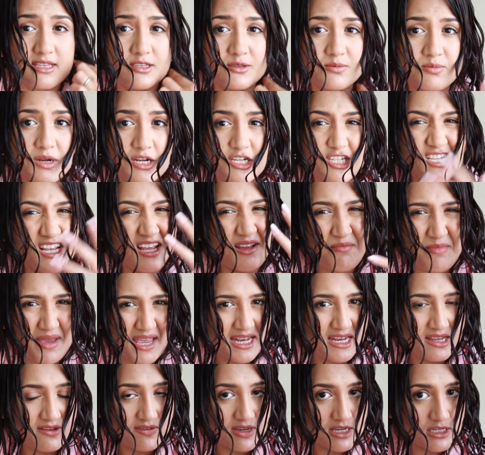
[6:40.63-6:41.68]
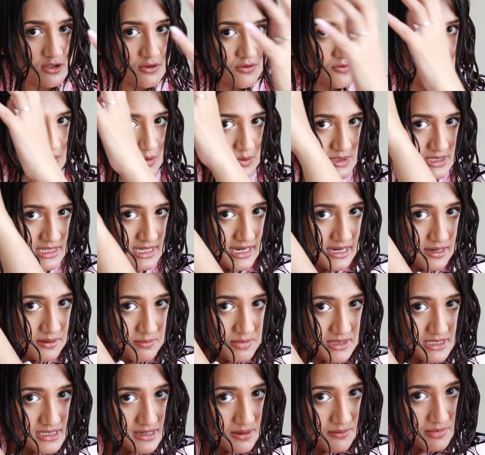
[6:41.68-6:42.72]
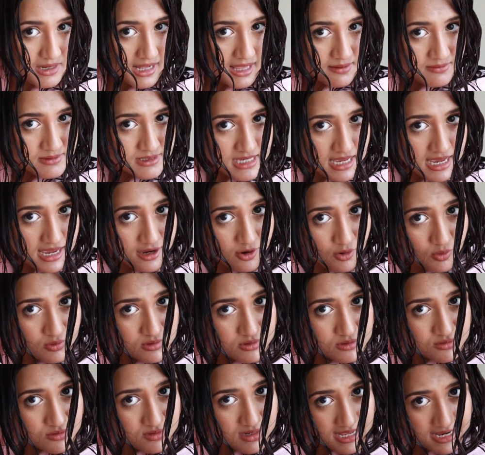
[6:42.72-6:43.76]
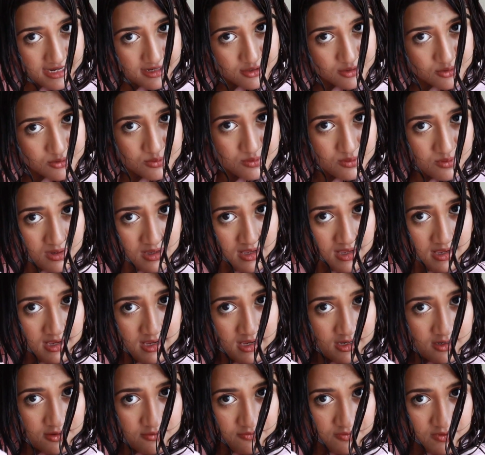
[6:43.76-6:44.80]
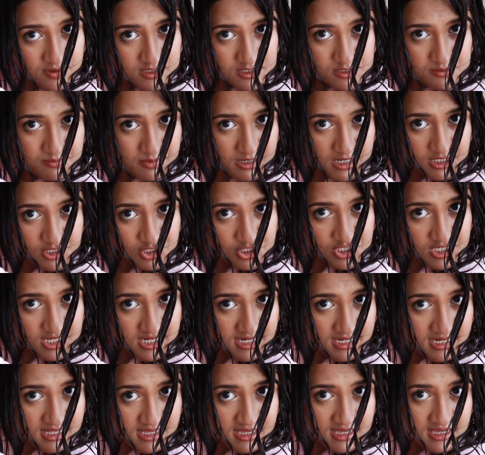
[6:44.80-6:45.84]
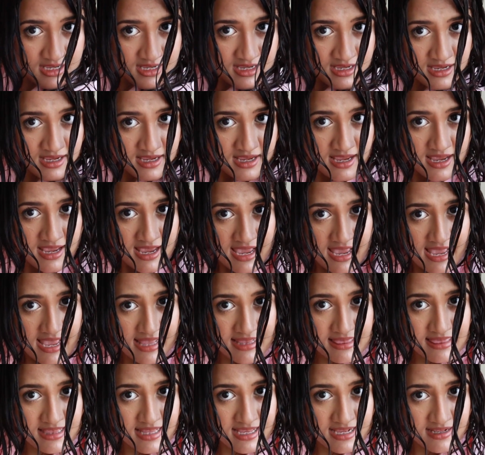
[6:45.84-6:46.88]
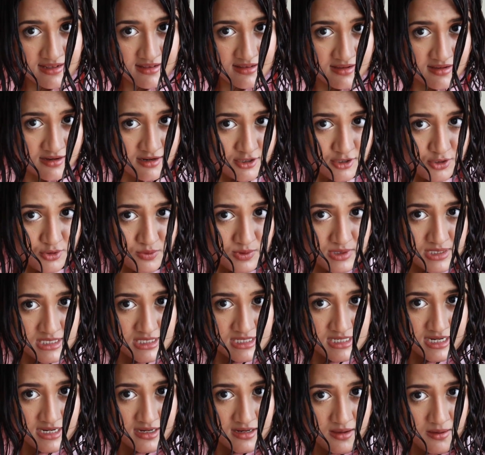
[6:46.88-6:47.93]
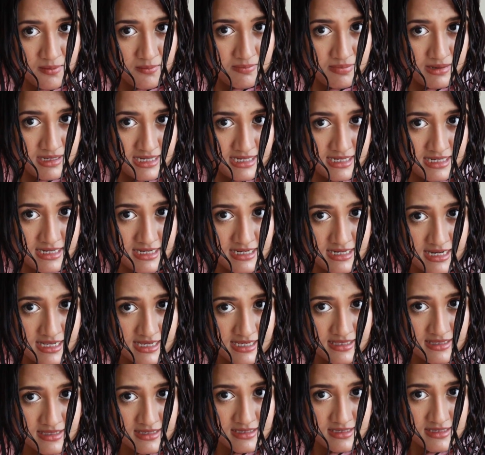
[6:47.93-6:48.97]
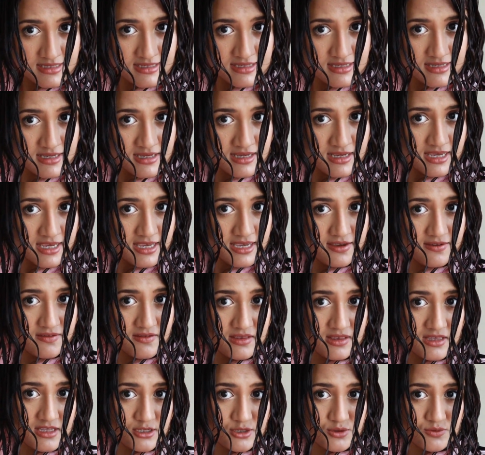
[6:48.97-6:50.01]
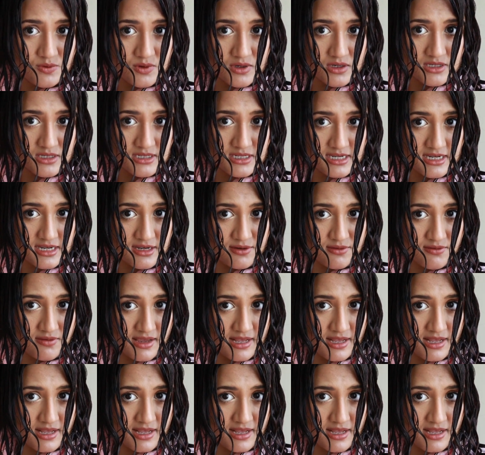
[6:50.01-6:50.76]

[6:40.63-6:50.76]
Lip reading: this brush, there are many ways of using it, but sometimes I also like to first brush it and then twist it completely like this. Even this works really